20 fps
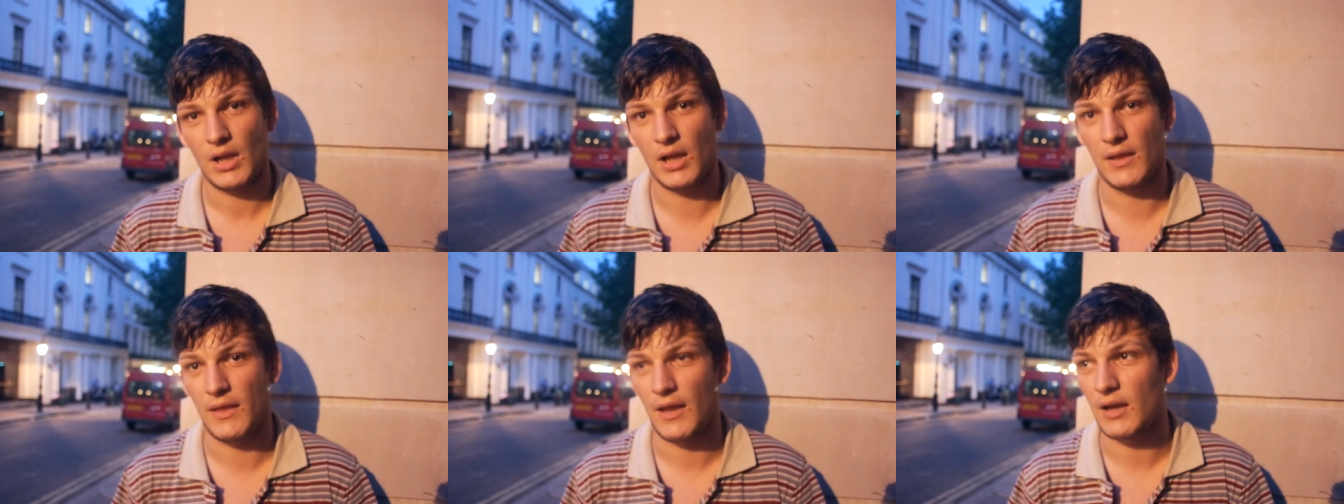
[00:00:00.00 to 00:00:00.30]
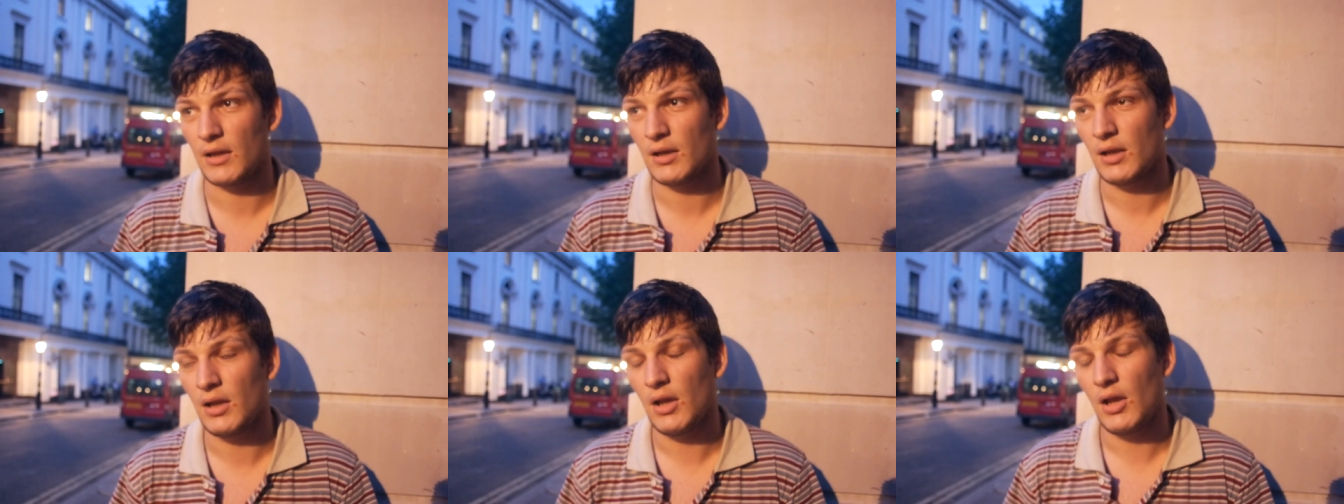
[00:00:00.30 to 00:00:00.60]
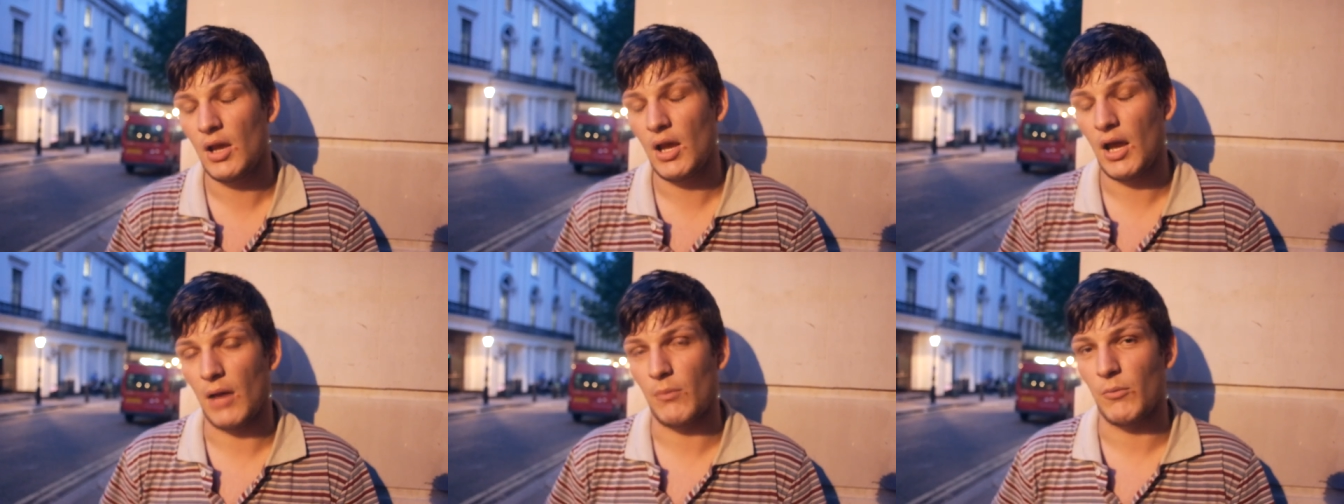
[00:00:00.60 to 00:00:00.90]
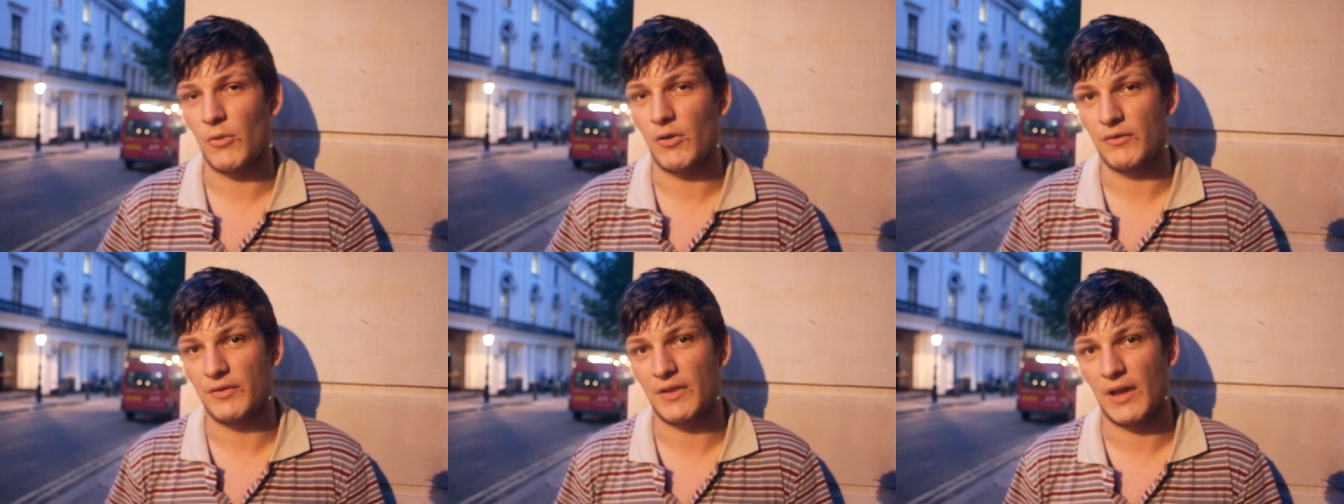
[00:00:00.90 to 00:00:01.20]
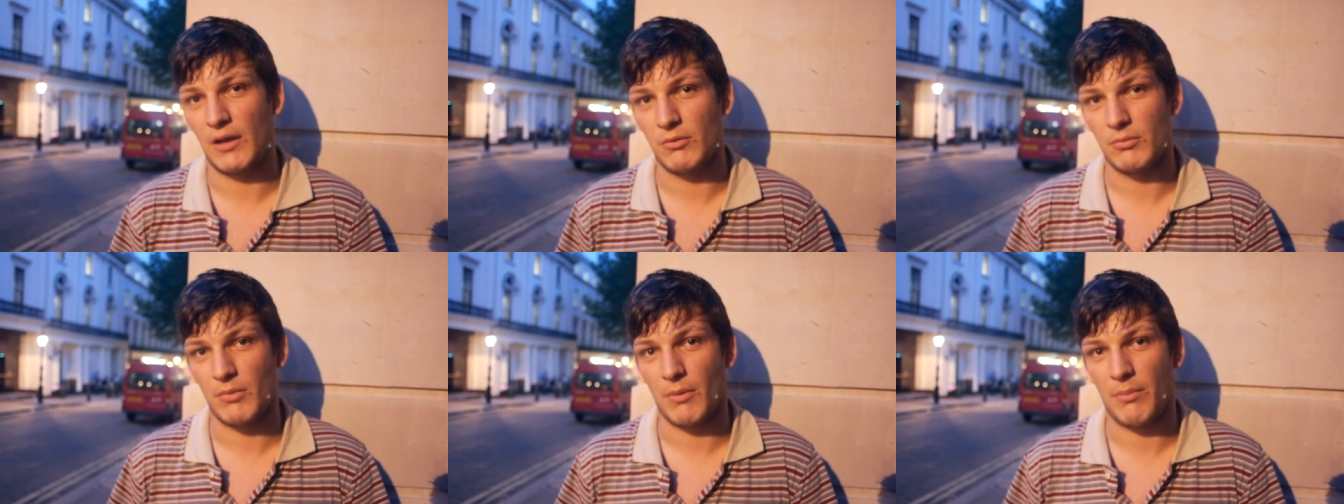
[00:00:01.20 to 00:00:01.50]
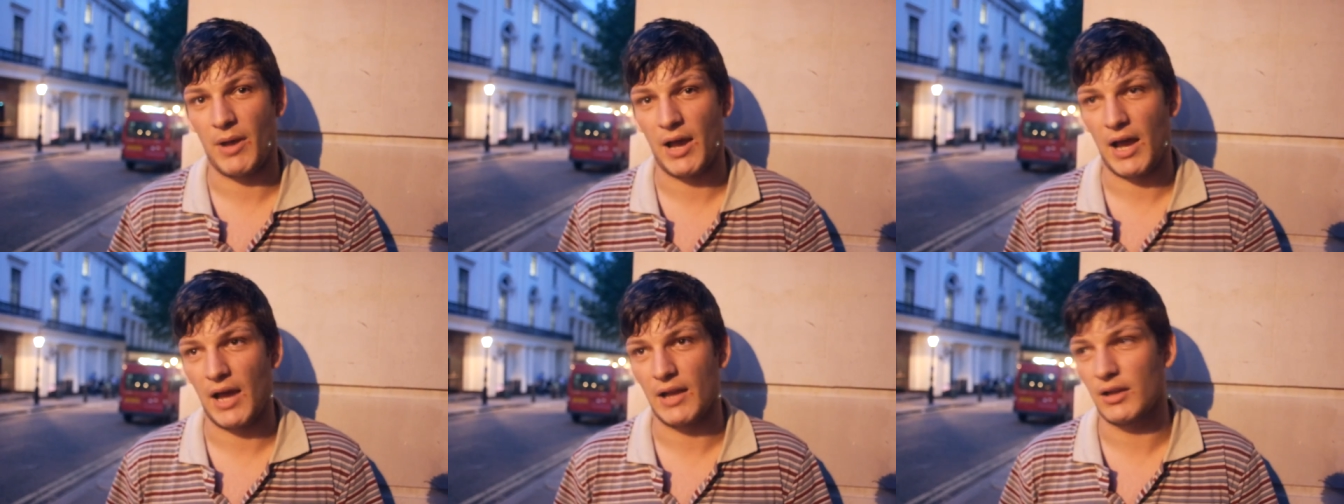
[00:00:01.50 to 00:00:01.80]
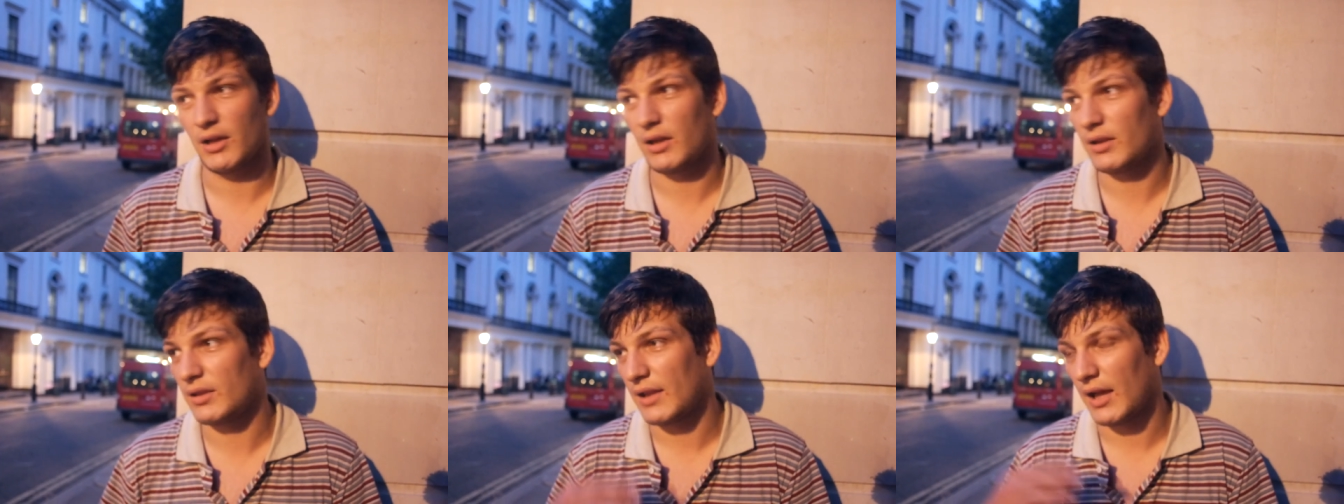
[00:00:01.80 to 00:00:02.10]
and then I moved there with my
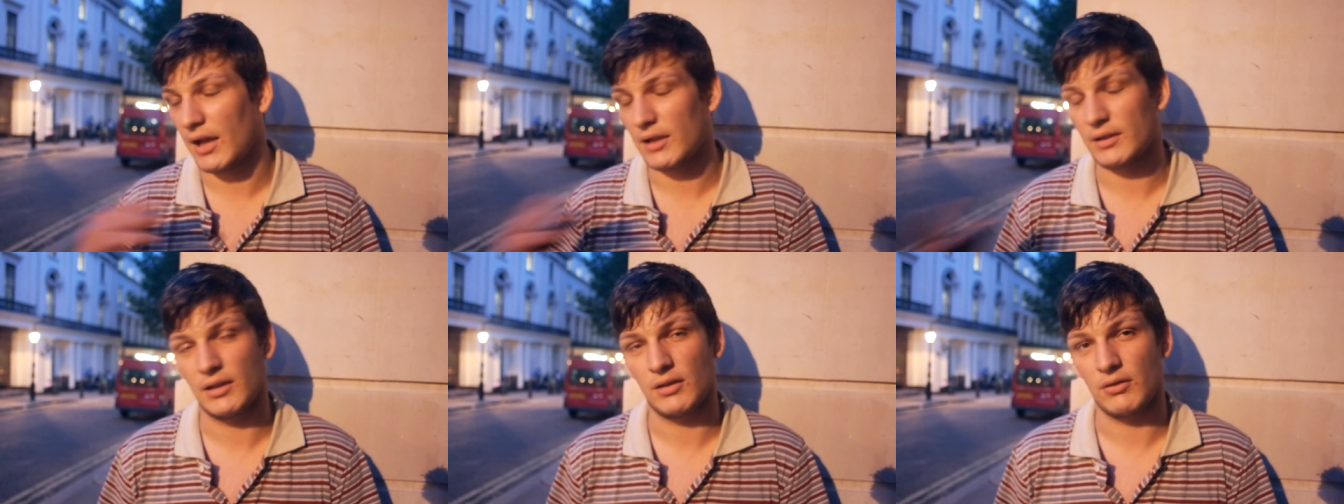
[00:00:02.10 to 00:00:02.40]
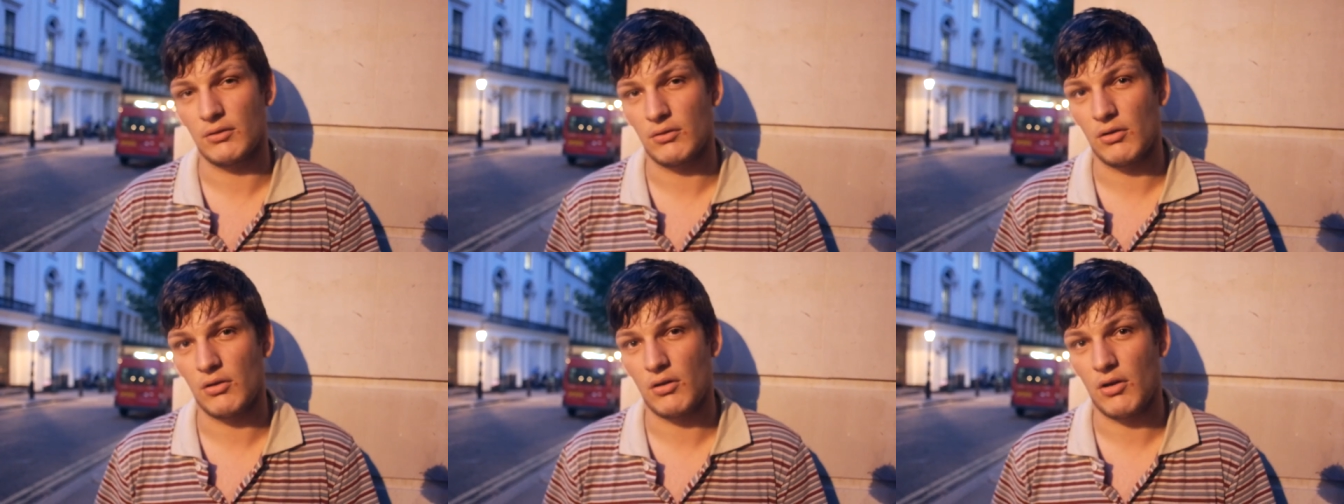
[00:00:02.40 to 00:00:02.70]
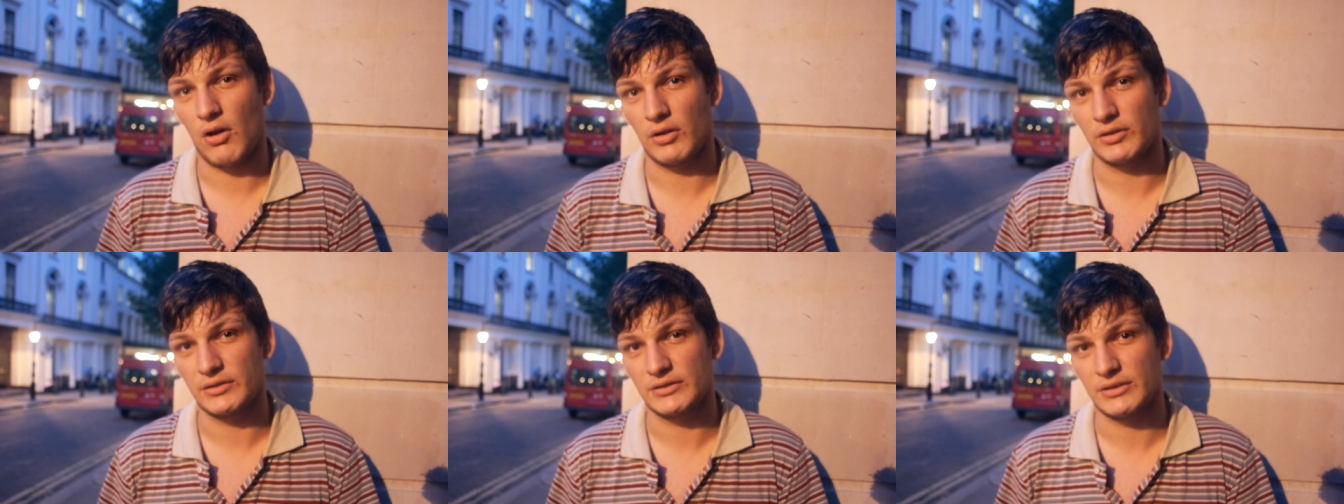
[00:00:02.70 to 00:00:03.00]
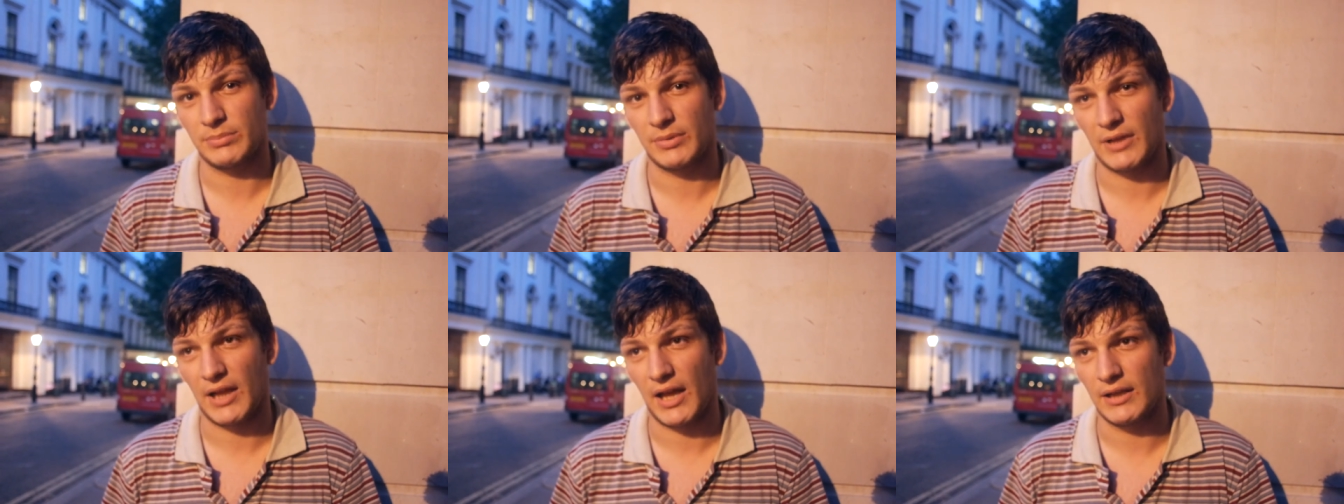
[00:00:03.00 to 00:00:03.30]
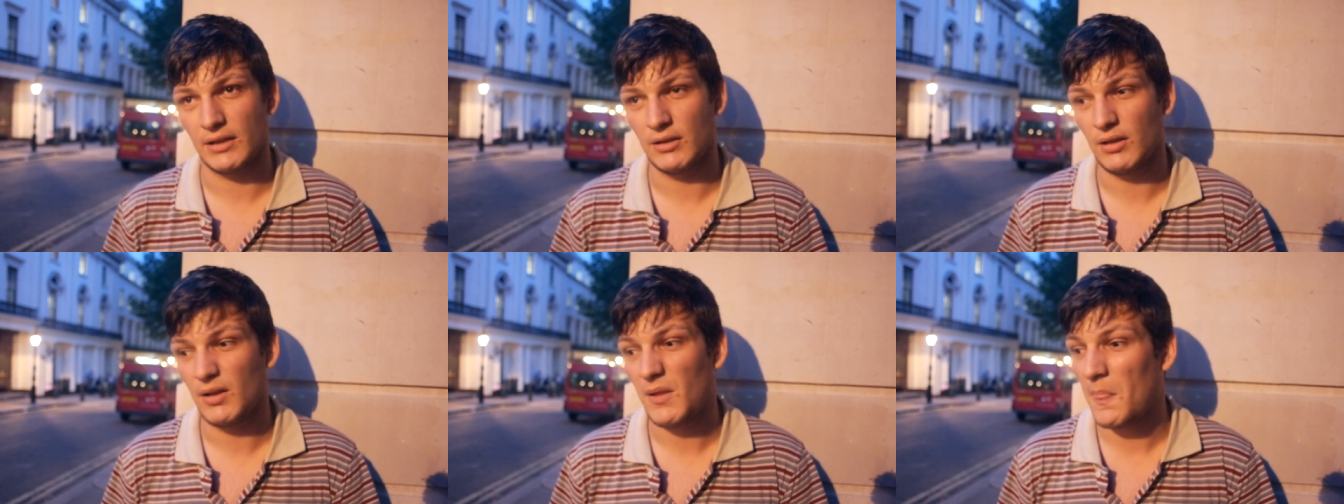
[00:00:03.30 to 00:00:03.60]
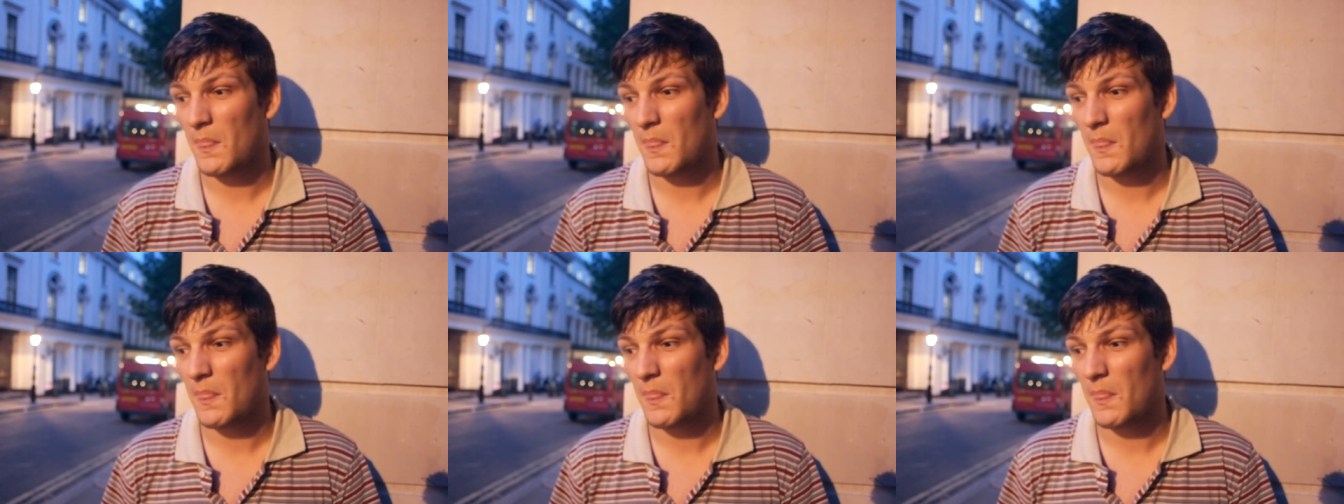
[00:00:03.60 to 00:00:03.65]
partner. That didn't go according to plan.